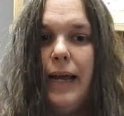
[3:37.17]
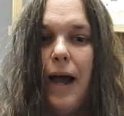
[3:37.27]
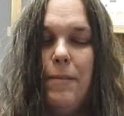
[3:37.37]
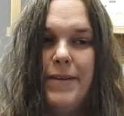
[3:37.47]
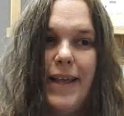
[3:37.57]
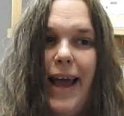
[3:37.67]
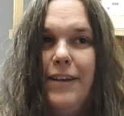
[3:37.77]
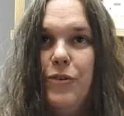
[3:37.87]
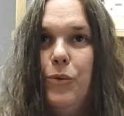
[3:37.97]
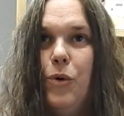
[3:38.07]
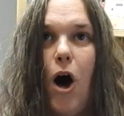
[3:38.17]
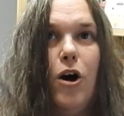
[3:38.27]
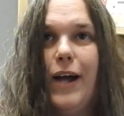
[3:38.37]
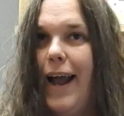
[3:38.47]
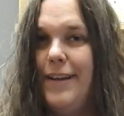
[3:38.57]
Like I said, I do all
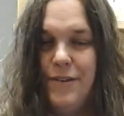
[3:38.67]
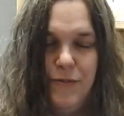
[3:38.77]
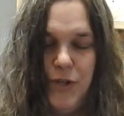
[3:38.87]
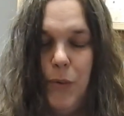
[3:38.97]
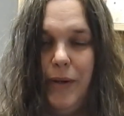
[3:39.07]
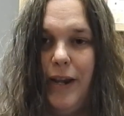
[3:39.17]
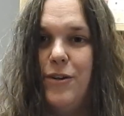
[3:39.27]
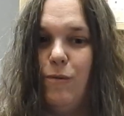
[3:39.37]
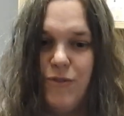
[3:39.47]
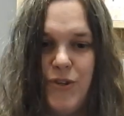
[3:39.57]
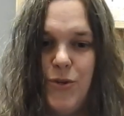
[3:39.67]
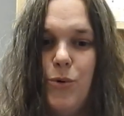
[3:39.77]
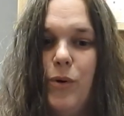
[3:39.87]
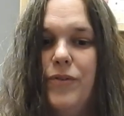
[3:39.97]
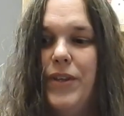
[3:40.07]
kinds of sewing. I don't just do
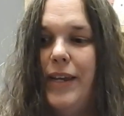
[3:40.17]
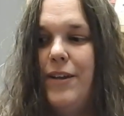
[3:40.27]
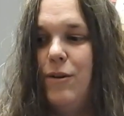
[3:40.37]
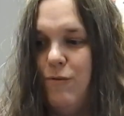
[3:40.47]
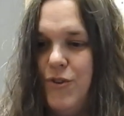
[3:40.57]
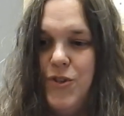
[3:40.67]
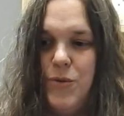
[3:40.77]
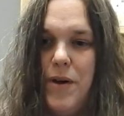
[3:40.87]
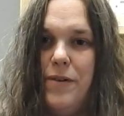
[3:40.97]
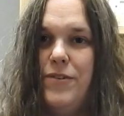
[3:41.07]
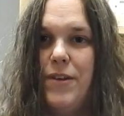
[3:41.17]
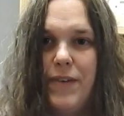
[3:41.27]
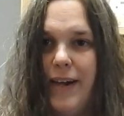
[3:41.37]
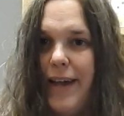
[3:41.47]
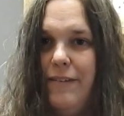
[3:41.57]
quilting. I don't just do other stuff.
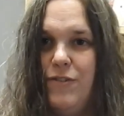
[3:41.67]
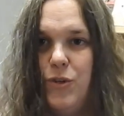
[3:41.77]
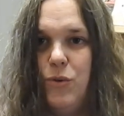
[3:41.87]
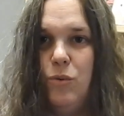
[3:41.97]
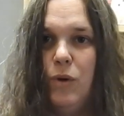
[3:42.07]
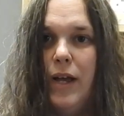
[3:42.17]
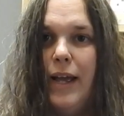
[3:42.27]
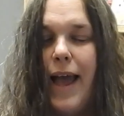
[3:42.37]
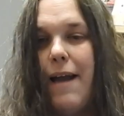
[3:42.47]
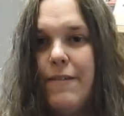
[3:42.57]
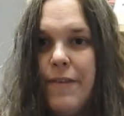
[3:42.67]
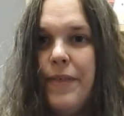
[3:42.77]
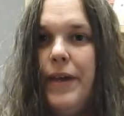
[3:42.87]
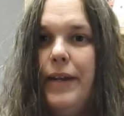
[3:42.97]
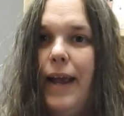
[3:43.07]
I kind of do
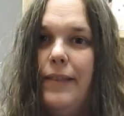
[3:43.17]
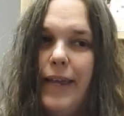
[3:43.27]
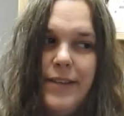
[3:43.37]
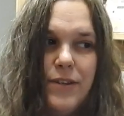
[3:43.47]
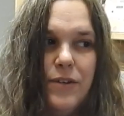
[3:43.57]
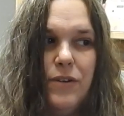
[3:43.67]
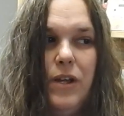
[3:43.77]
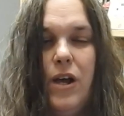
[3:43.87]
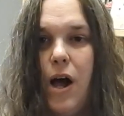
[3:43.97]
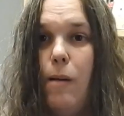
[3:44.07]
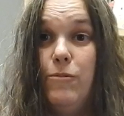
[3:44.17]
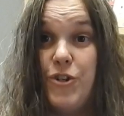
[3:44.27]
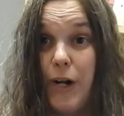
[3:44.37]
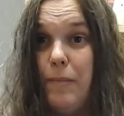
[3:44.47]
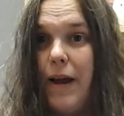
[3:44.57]
everything, and I like to
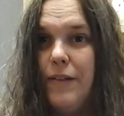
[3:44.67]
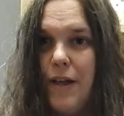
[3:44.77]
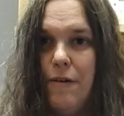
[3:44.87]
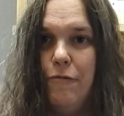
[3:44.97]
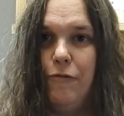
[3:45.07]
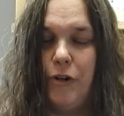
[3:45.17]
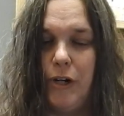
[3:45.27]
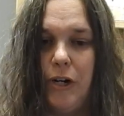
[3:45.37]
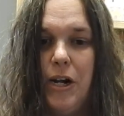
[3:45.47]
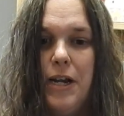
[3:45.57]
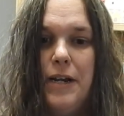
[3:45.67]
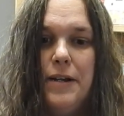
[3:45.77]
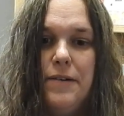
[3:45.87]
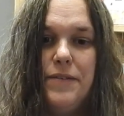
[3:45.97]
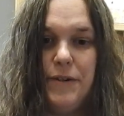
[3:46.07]
share my love for
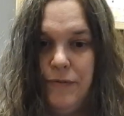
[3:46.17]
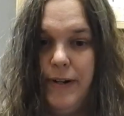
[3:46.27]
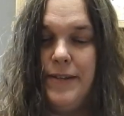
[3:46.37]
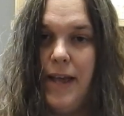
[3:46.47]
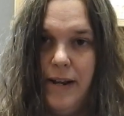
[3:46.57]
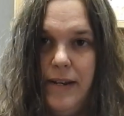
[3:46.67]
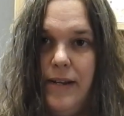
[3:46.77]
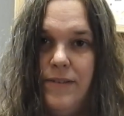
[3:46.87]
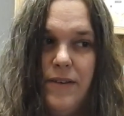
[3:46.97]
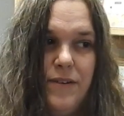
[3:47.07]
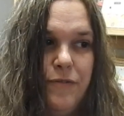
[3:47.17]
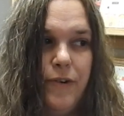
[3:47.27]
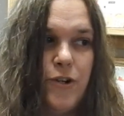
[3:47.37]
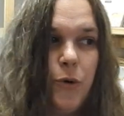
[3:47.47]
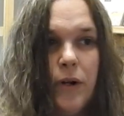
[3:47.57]
different techniques and
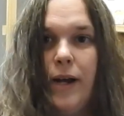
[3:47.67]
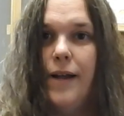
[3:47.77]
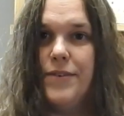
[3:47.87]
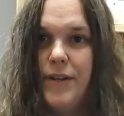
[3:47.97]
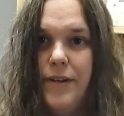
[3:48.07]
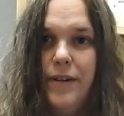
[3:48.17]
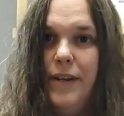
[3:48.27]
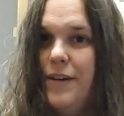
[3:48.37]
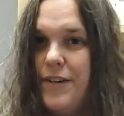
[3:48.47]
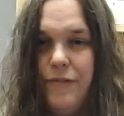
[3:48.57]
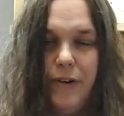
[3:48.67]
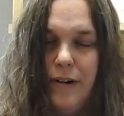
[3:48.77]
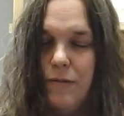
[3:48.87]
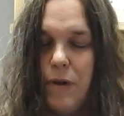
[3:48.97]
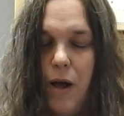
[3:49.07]
different shortcuts and
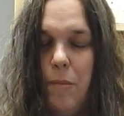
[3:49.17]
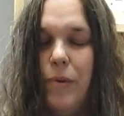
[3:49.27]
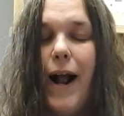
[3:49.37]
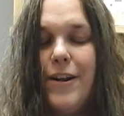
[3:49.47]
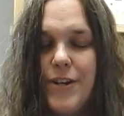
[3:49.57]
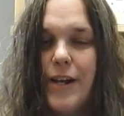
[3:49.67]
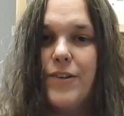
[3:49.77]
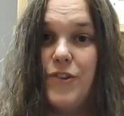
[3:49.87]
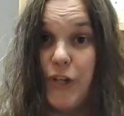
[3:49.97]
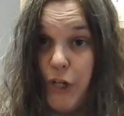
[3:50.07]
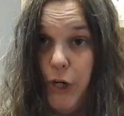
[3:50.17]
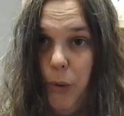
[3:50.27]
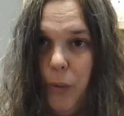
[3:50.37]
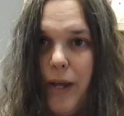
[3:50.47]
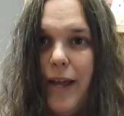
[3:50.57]
different projects to you.